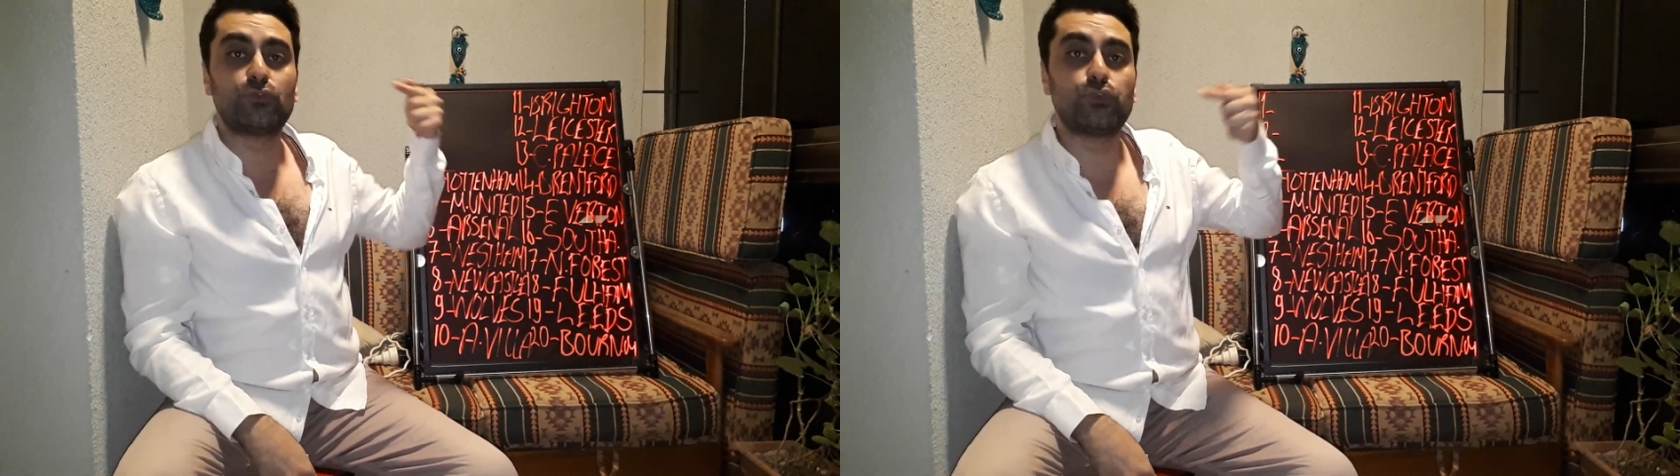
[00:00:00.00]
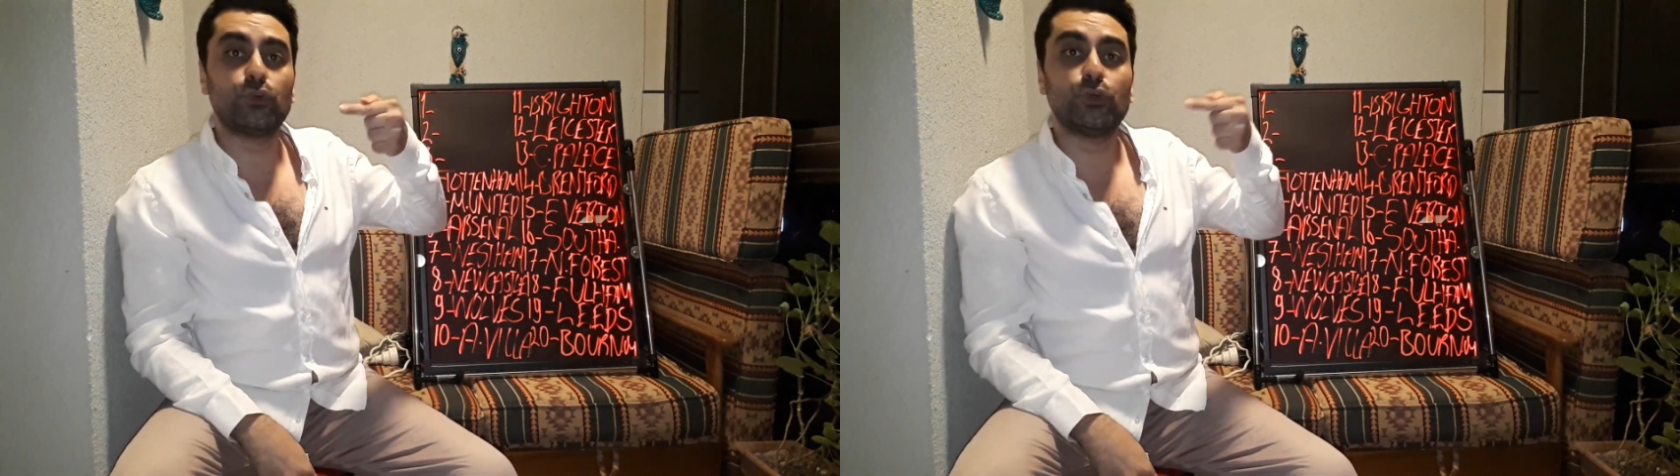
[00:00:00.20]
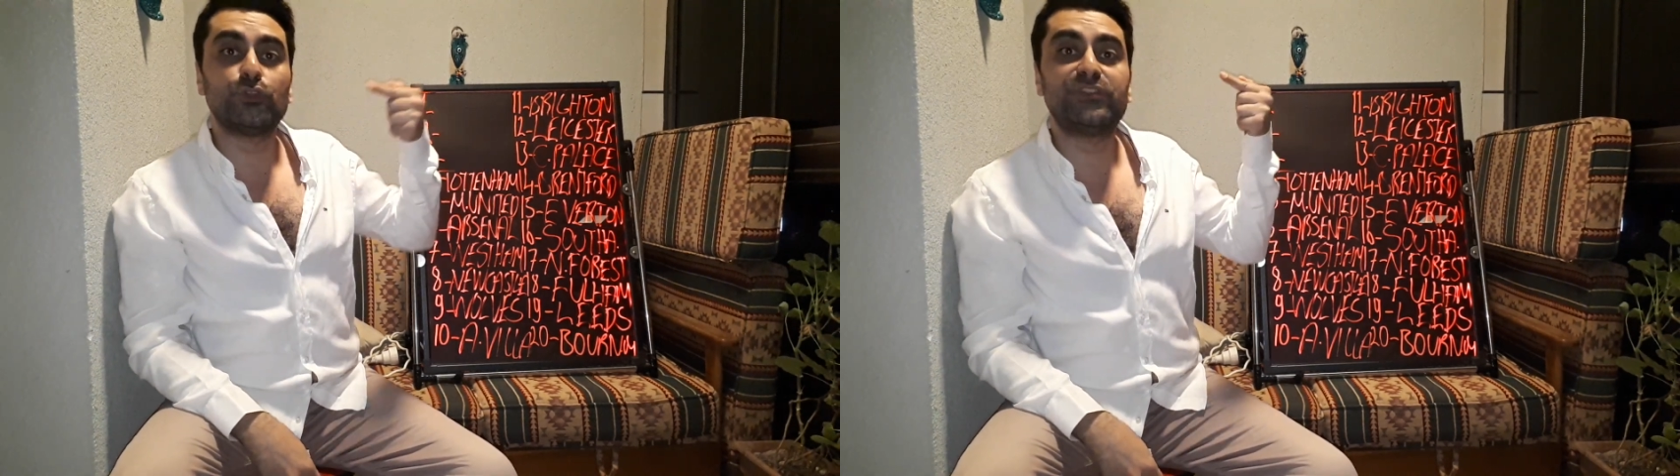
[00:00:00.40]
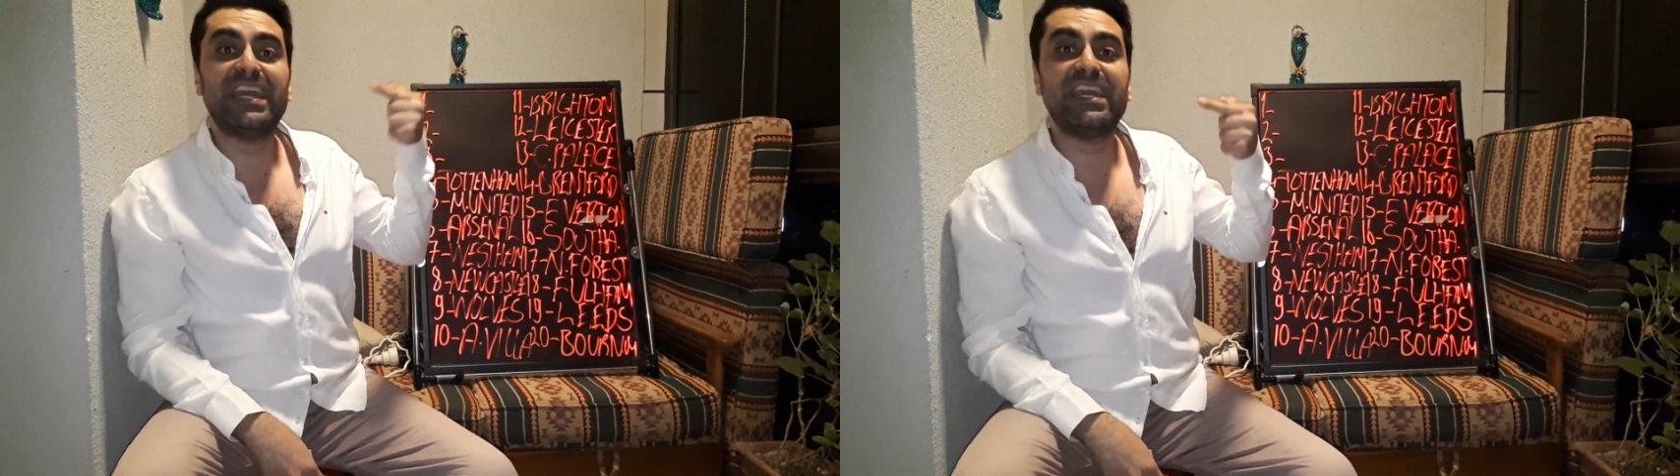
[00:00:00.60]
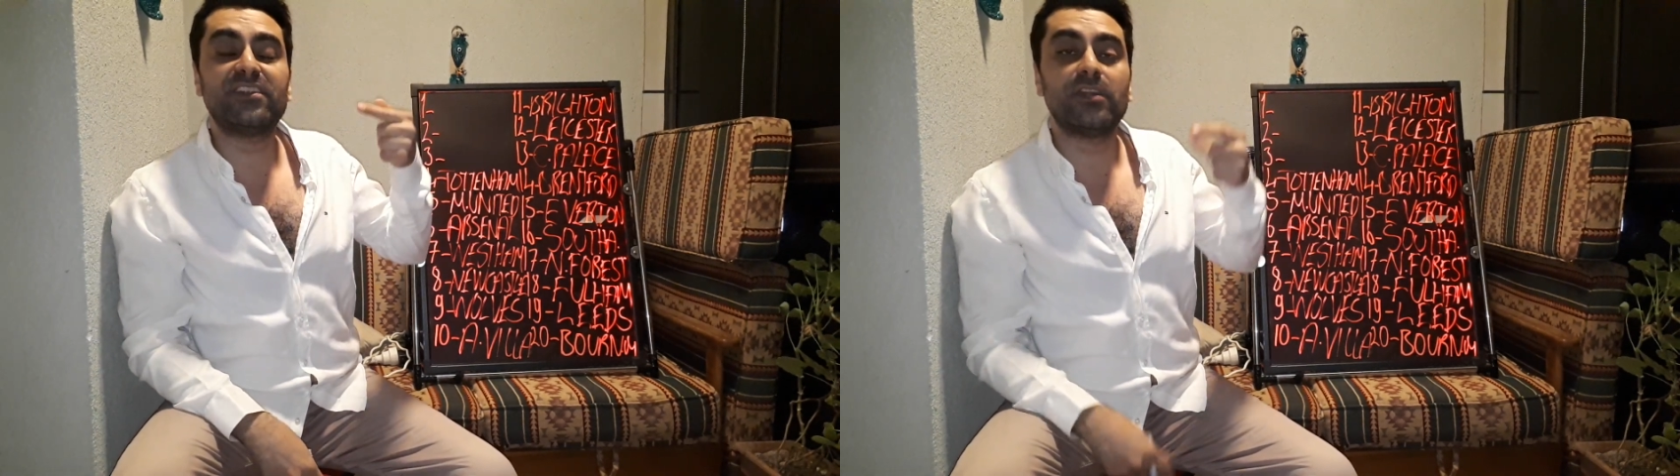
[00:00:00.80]
to
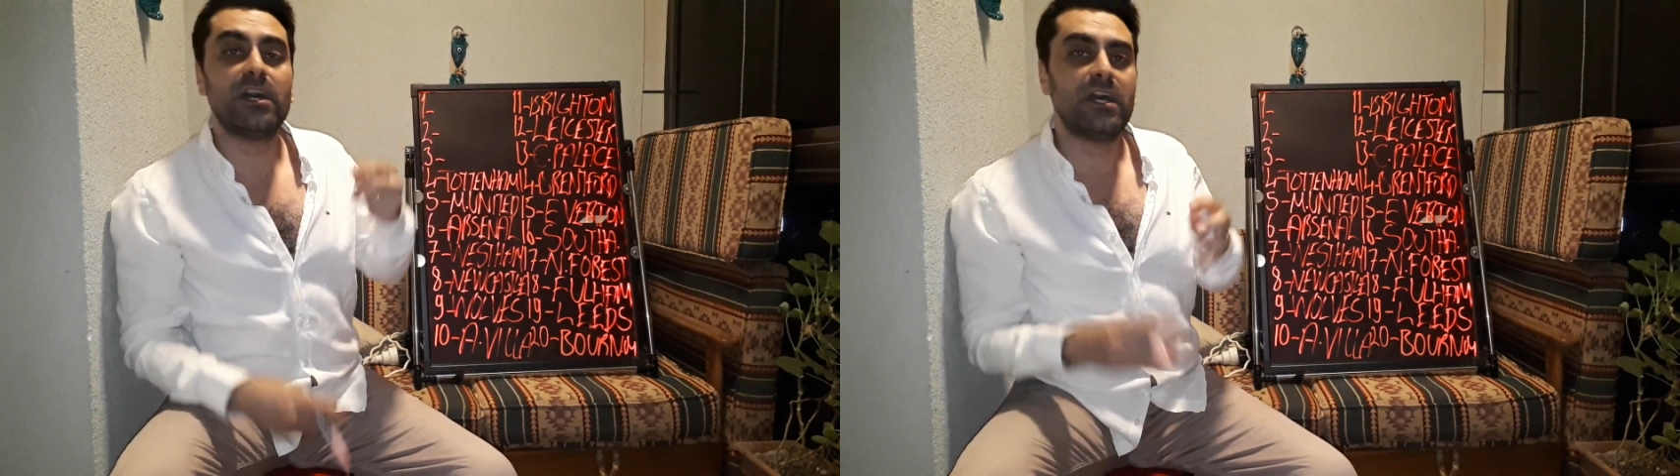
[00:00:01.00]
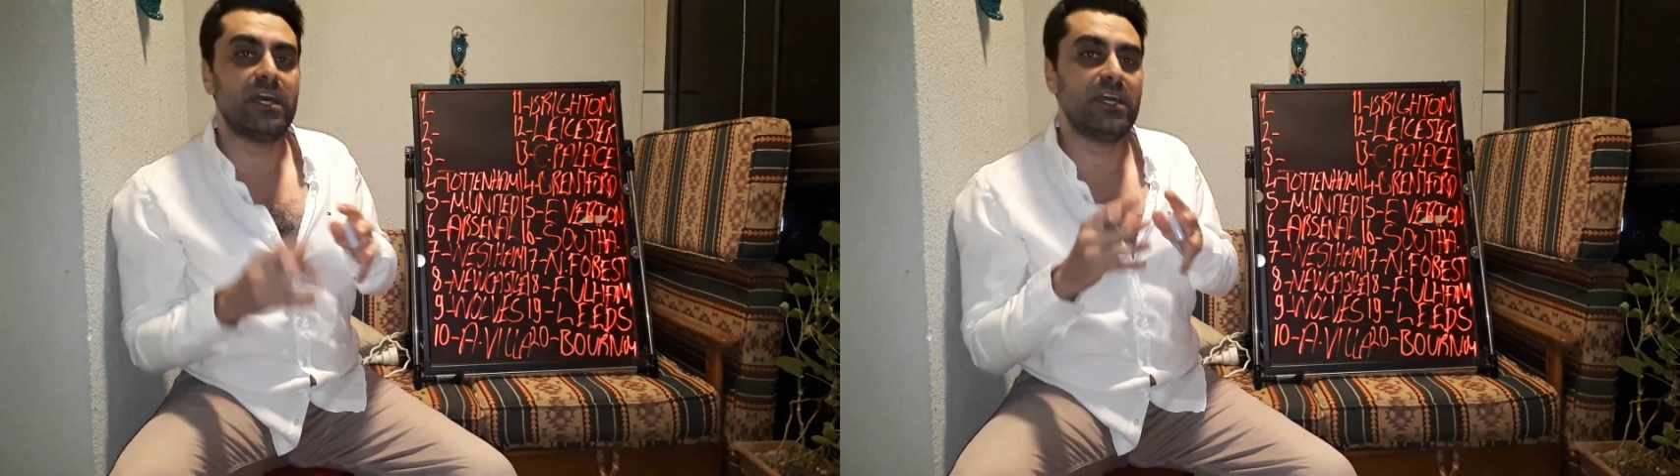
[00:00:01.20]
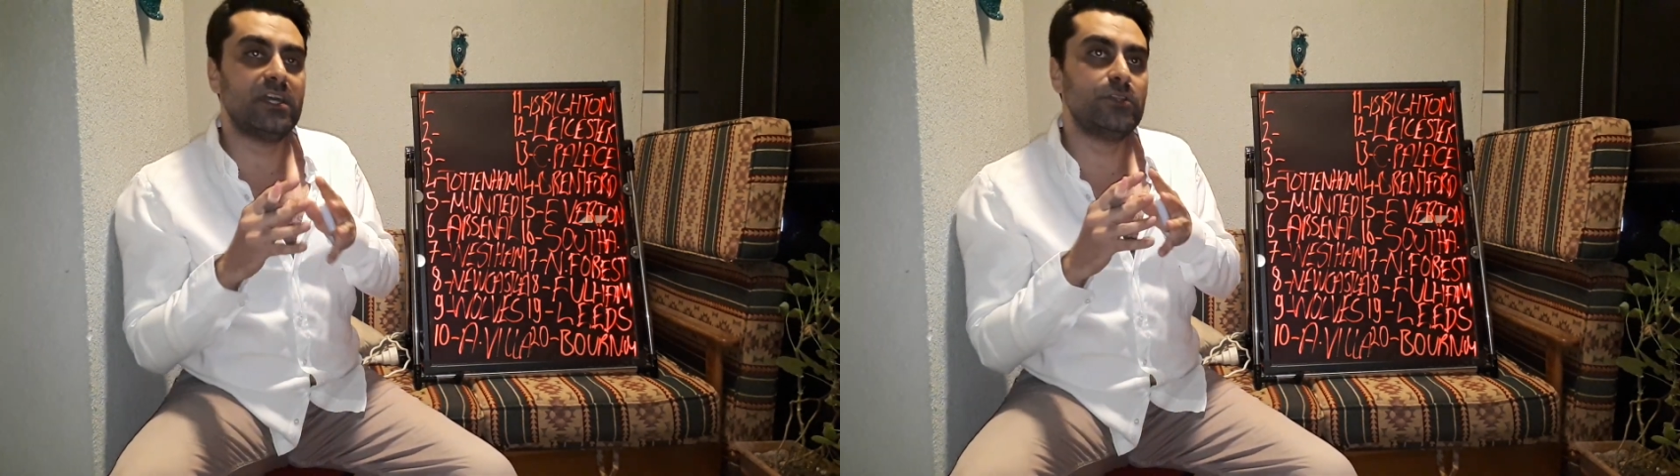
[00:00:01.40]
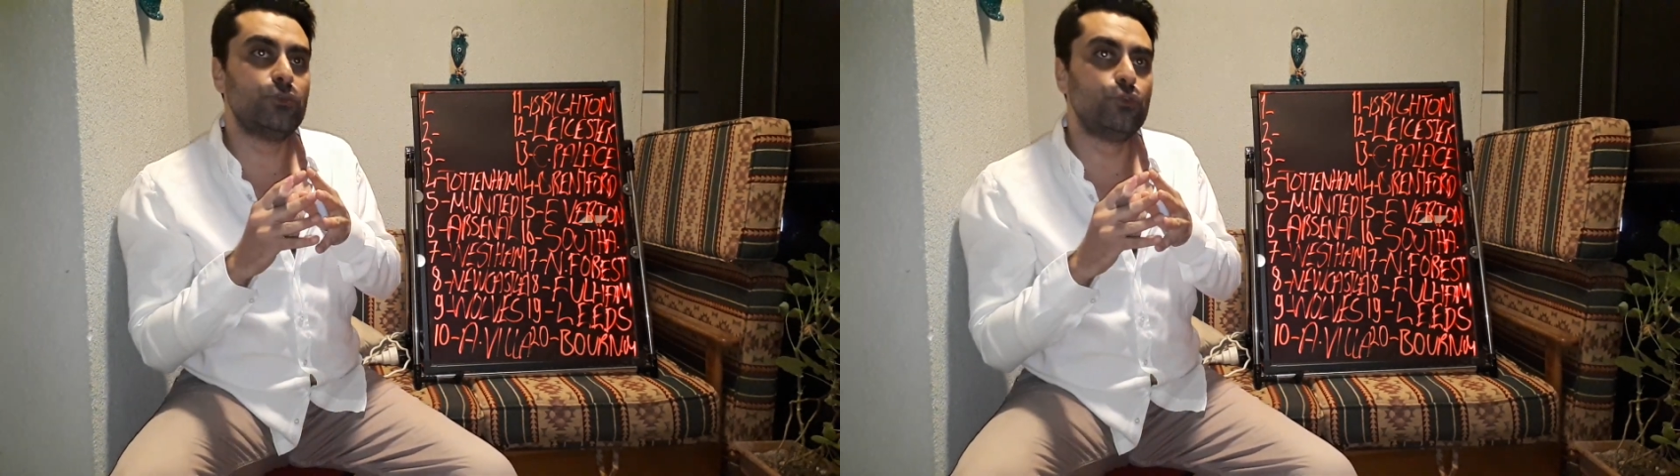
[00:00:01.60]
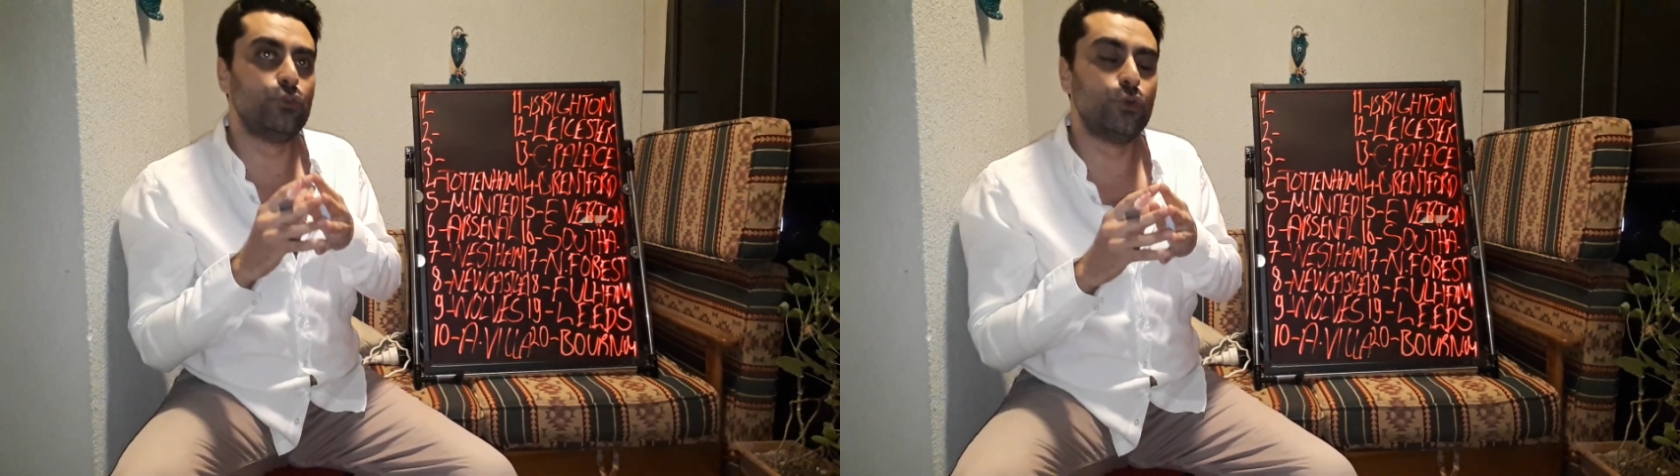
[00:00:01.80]
their uh,
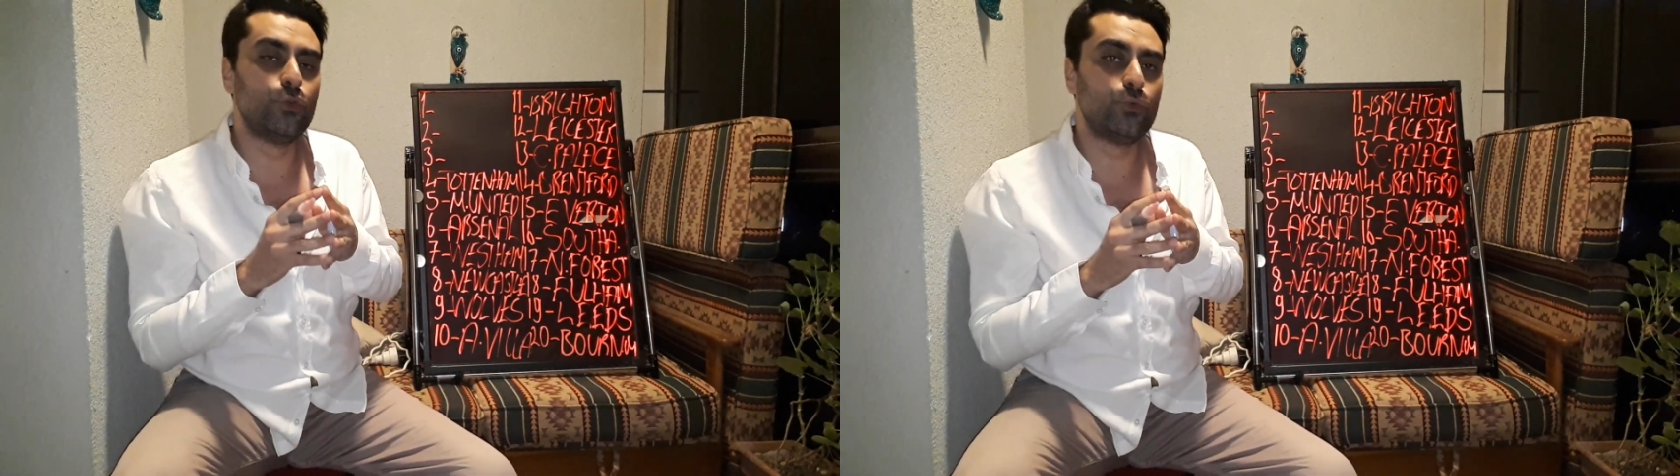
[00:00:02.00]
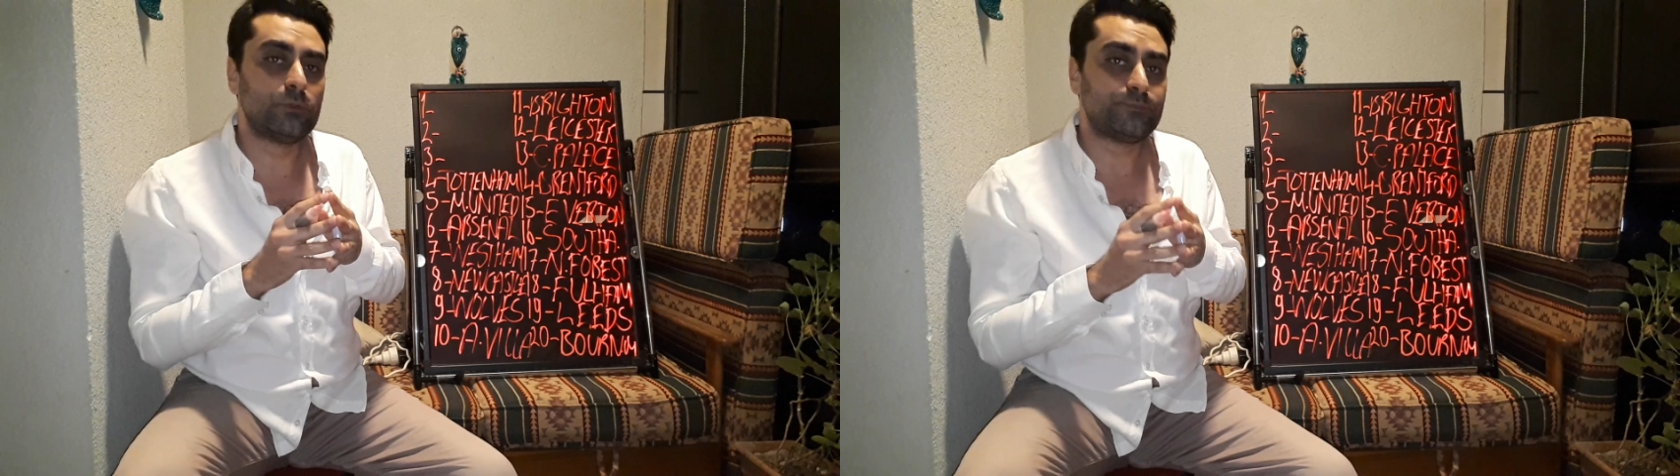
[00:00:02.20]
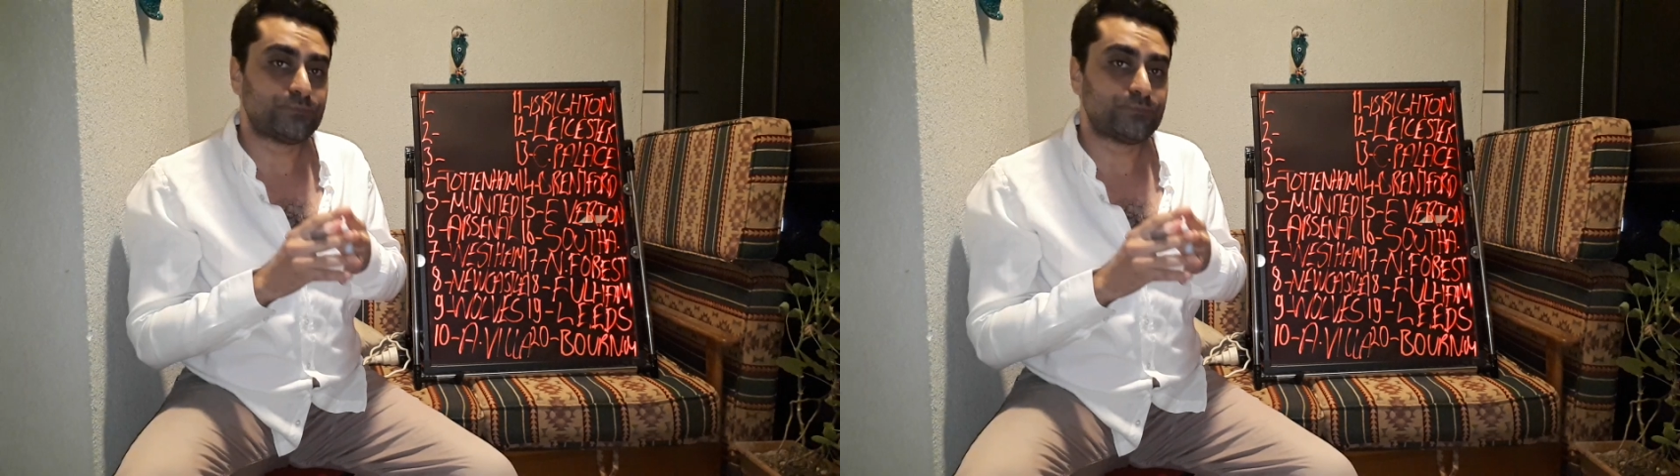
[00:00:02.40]
new